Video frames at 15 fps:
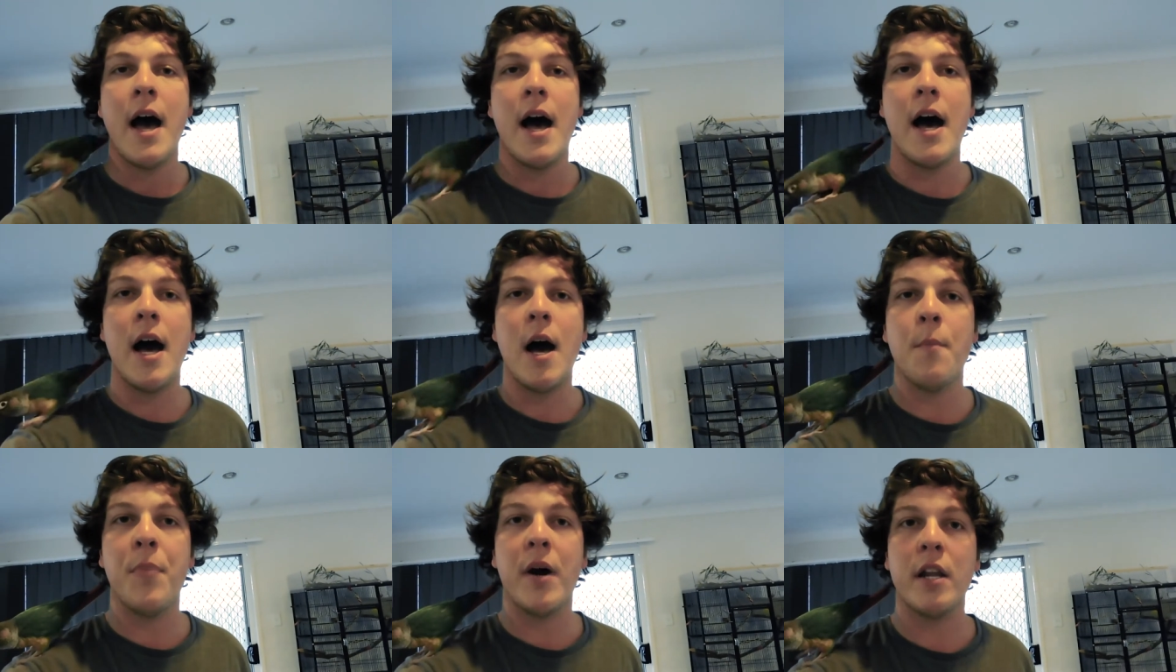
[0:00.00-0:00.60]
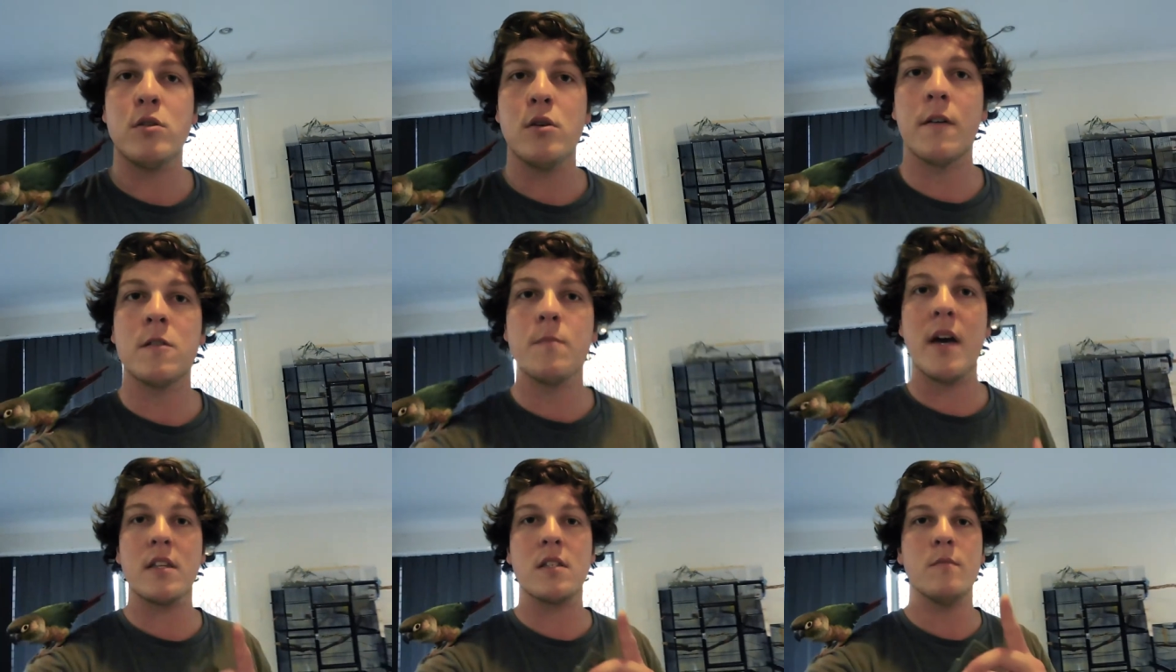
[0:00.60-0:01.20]
Uh, but I do have
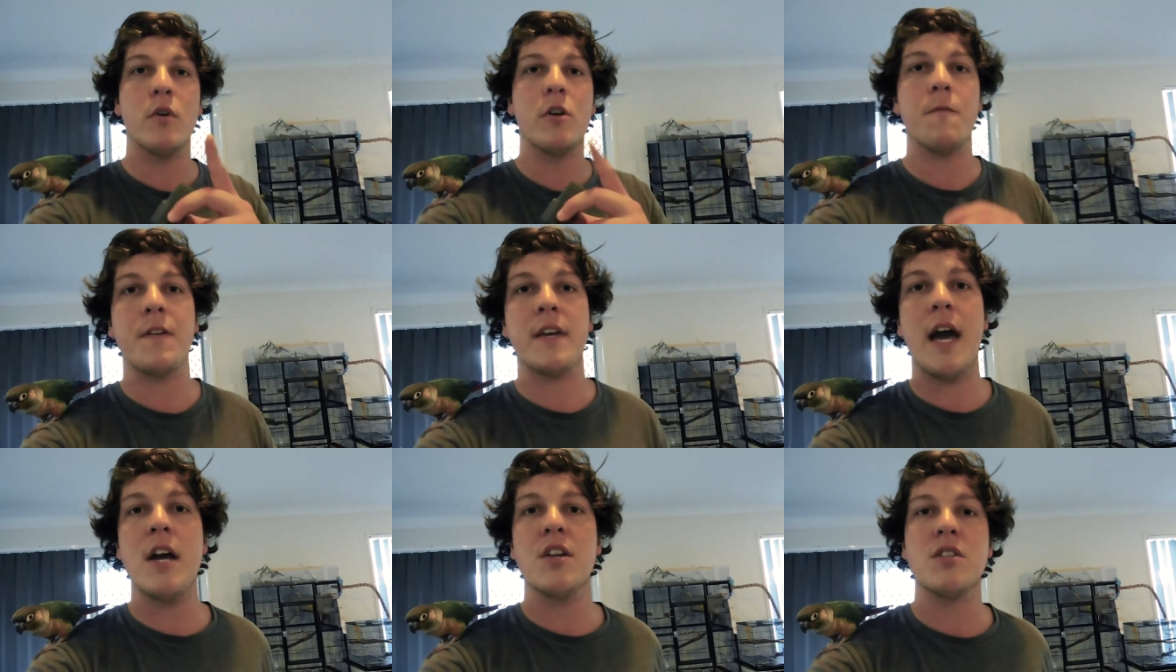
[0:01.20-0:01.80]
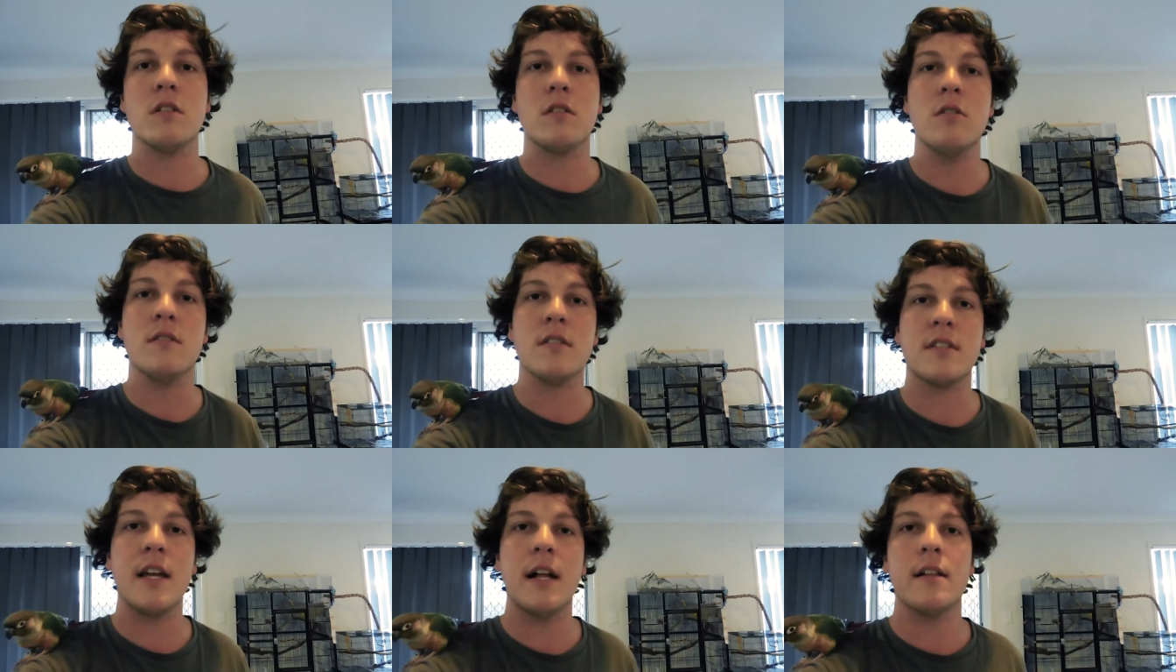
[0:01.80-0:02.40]
to make some modifications to the
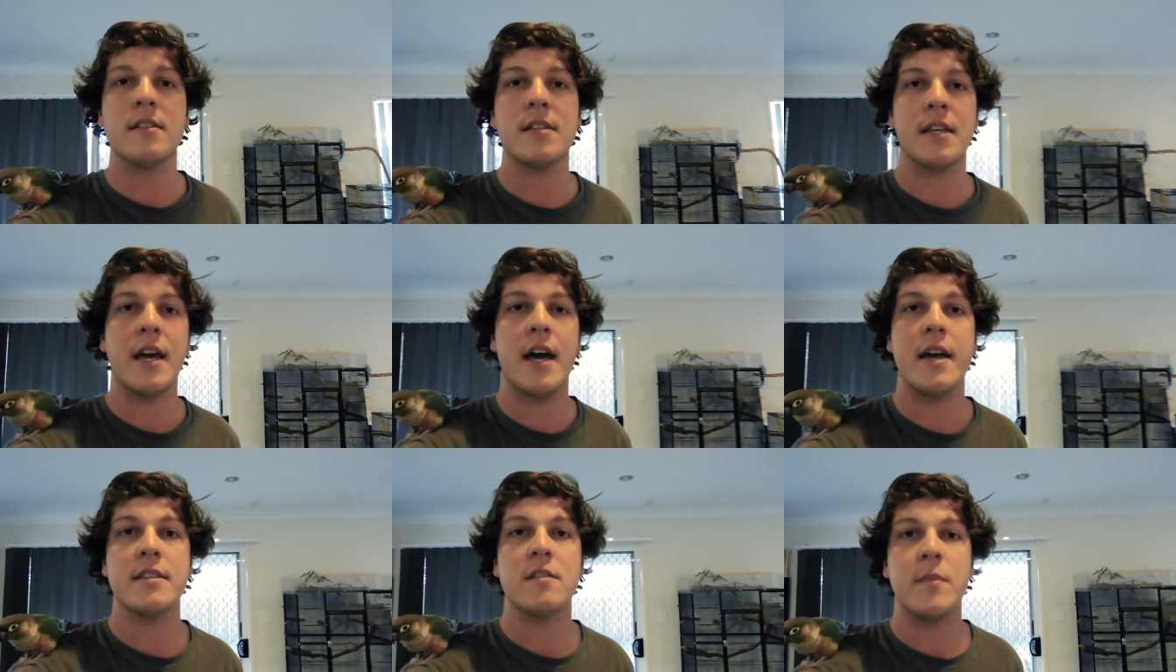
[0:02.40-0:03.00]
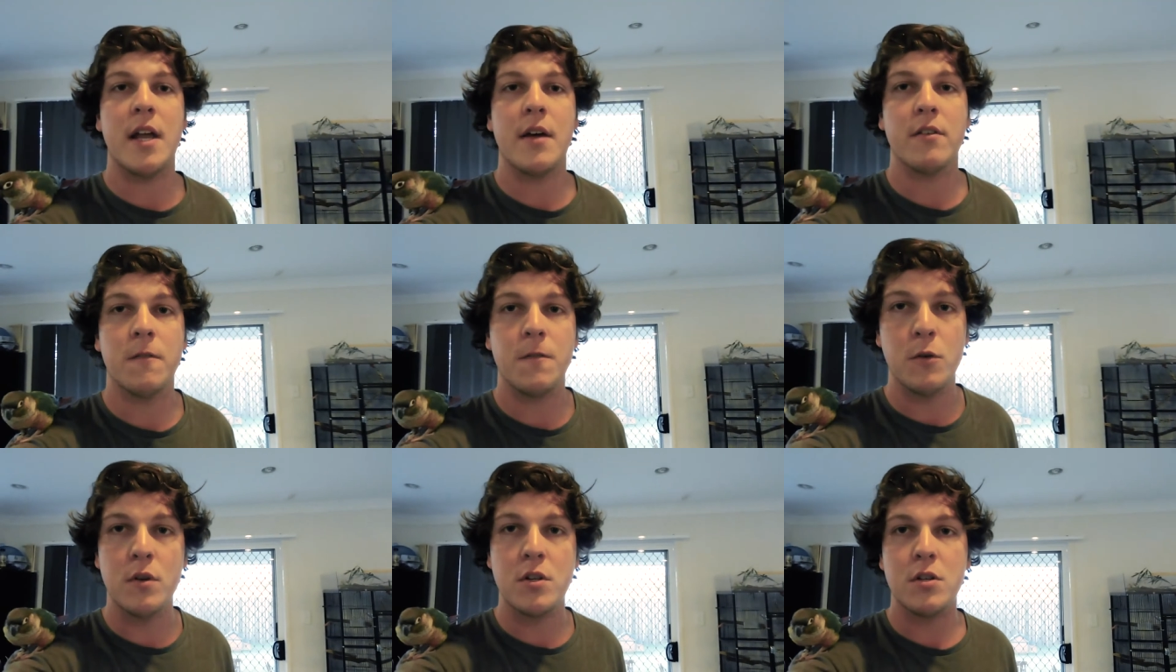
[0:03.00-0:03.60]
skeleton case. I've been having a
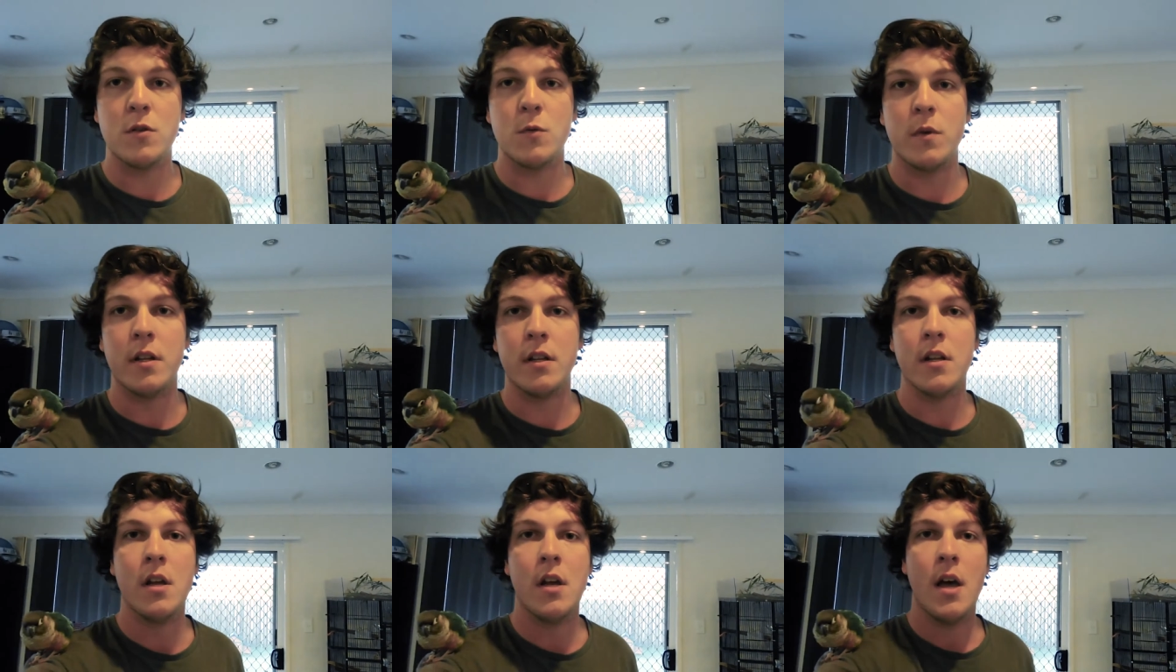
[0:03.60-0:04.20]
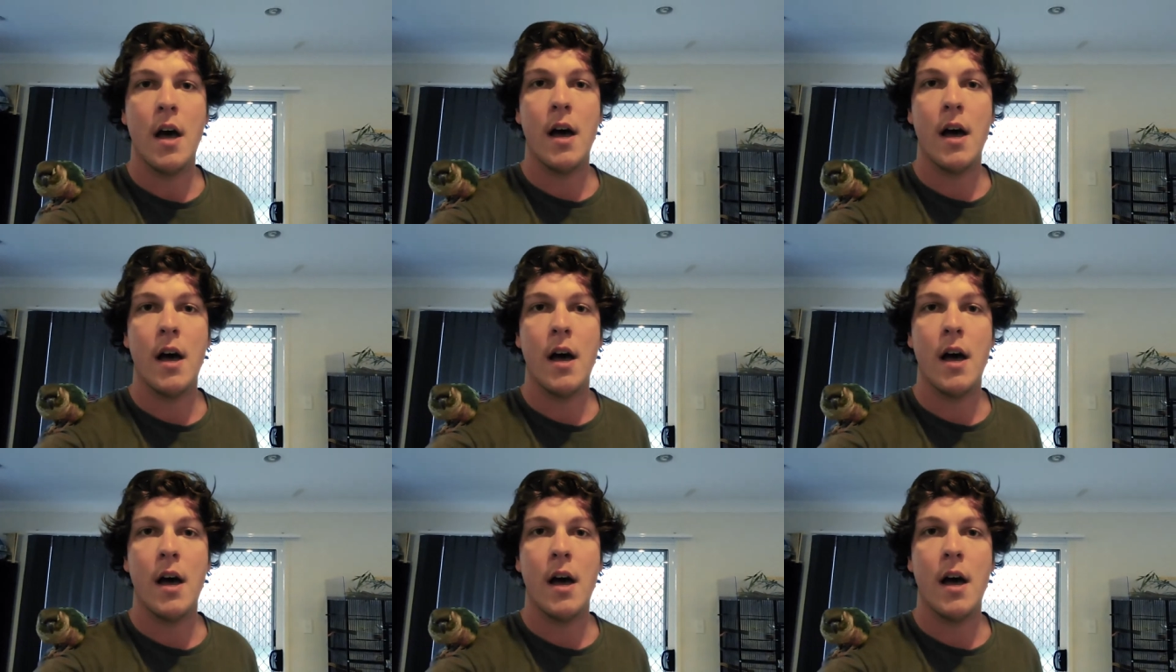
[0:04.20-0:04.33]
few issues with it.